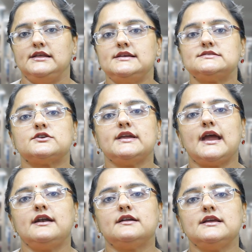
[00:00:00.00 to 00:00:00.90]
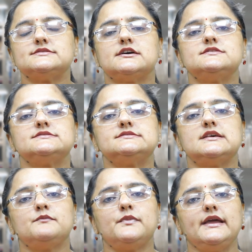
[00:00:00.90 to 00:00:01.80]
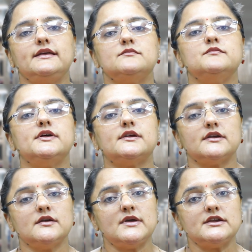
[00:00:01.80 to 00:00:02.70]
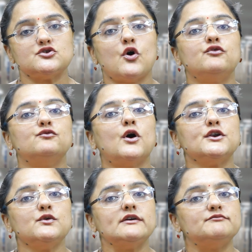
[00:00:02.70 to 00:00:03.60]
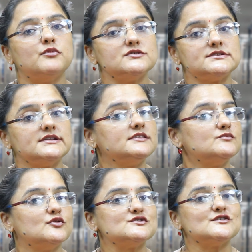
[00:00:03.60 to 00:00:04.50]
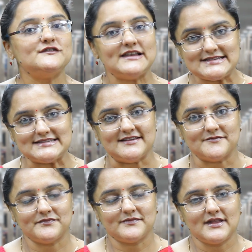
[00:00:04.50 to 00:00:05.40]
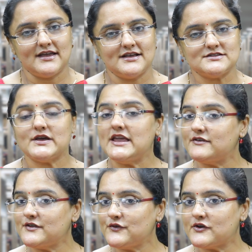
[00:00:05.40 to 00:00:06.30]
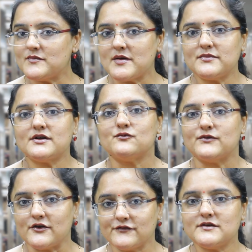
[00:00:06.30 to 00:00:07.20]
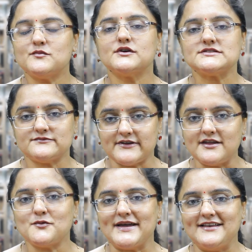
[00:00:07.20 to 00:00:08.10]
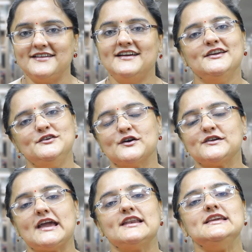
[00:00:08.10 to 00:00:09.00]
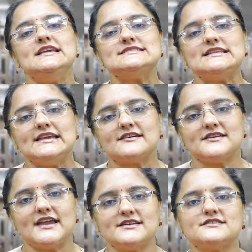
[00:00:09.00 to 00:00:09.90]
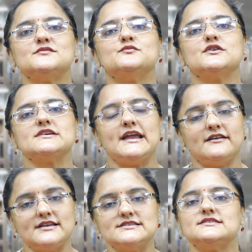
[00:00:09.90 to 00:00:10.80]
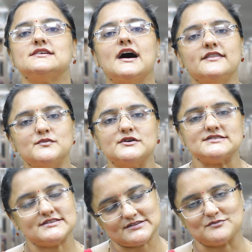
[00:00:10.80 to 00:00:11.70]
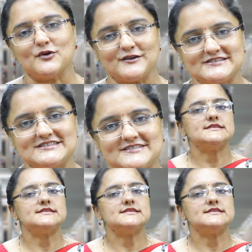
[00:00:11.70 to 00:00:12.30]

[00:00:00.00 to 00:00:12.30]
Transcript: These three entries are simply the mirror image of what you have posted in the books of Lessee. So even if you remember one of the books very well, you can easily create the book entries in the other person's books.